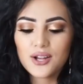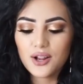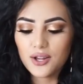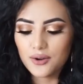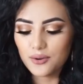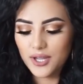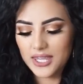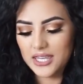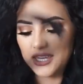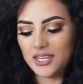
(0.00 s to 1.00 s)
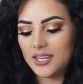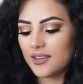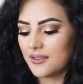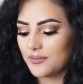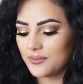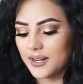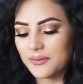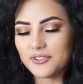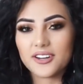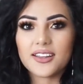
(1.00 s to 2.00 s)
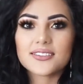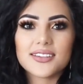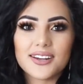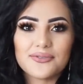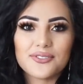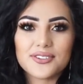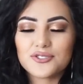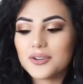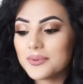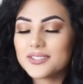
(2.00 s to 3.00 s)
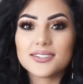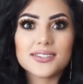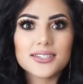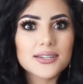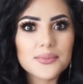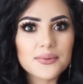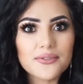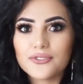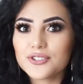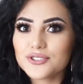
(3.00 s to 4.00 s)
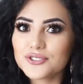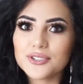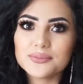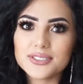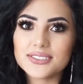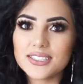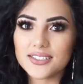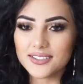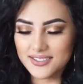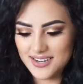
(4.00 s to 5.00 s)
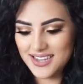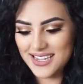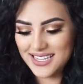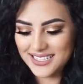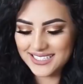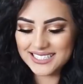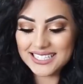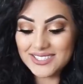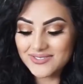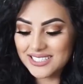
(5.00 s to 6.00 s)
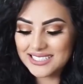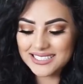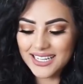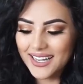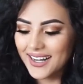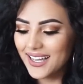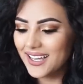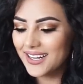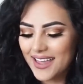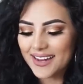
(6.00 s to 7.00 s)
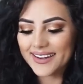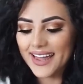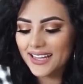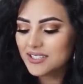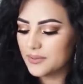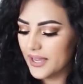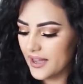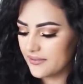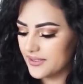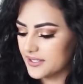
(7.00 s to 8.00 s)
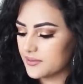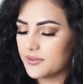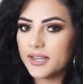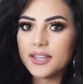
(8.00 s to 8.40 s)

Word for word: low key. But I'm really excited for this trip because this is gonna be my first trip this year. So I'm excited. Next we have this one right